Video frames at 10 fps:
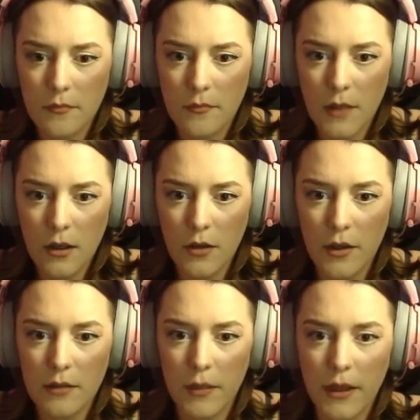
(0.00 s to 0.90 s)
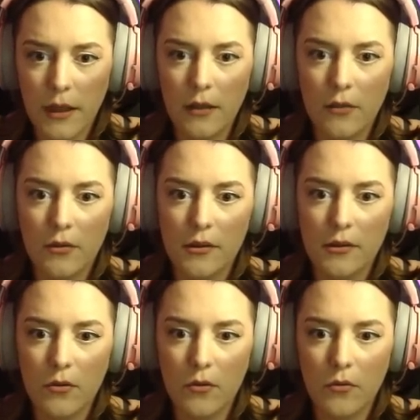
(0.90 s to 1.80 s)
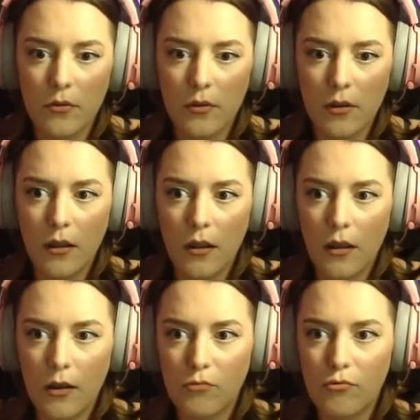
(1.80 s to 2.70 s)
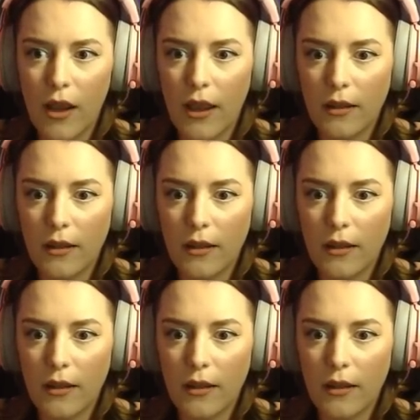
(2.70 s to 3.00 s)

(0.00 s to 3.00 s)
oh, it didn't make any noise at all. Great.